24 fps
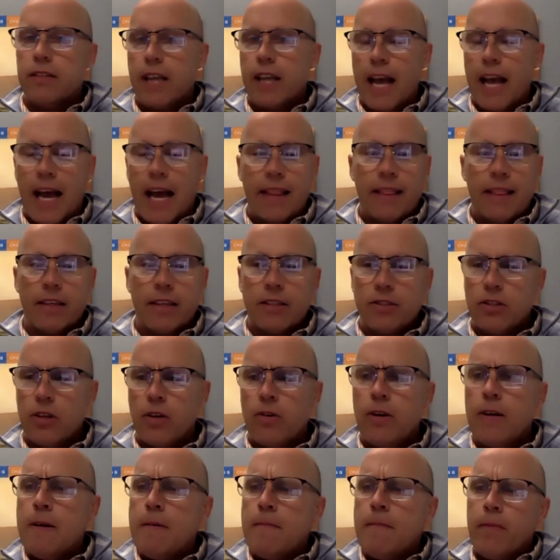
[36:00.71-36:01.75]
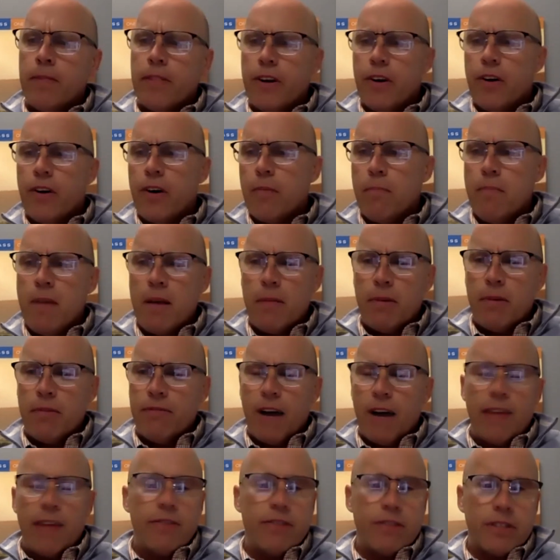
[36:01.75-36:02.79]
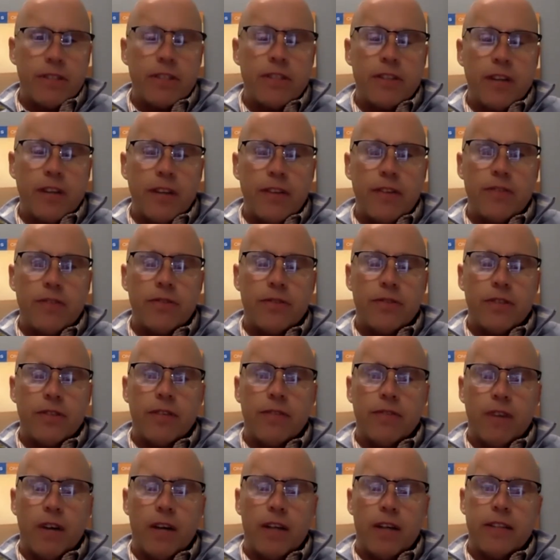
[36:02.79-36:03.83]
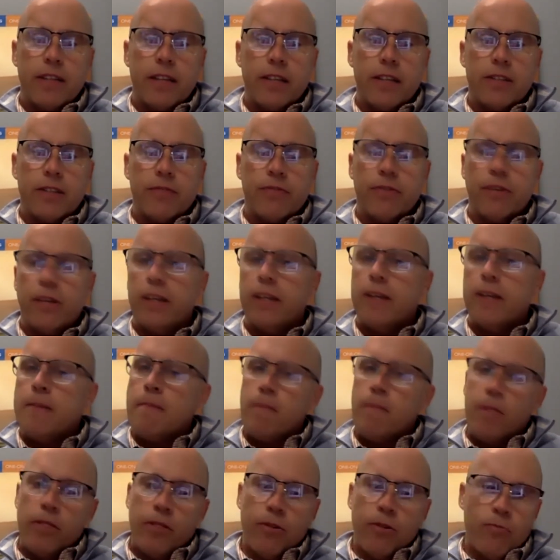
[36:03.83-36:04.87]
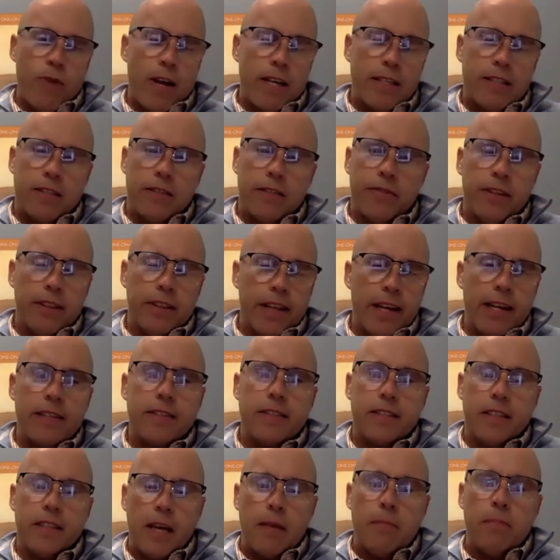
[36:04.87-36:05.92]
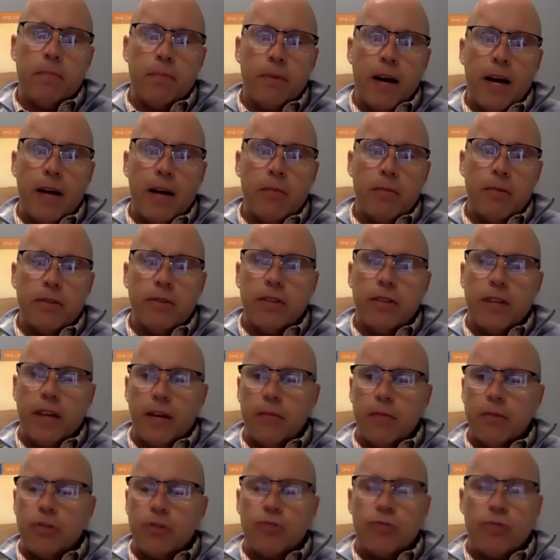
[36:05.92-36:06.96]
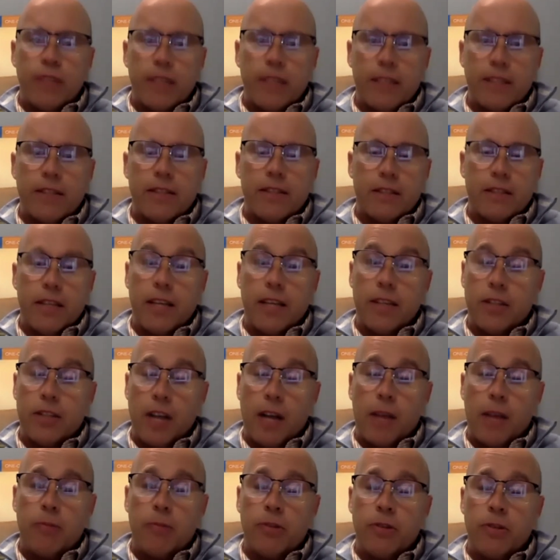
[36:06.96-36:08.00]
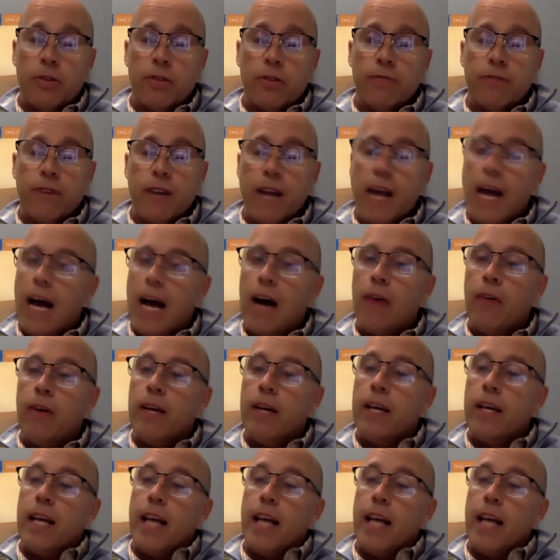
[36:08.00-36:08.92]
Catholic. So there are maybe 5 or 6 others that have gone test-free. The rest of the landscape I would treat as test optional for now.